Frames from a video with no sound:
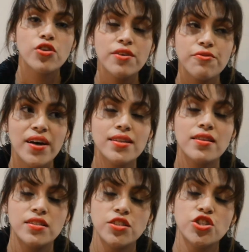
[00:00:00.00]
You can find the
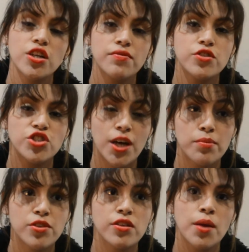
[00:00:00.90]
decision of your chapter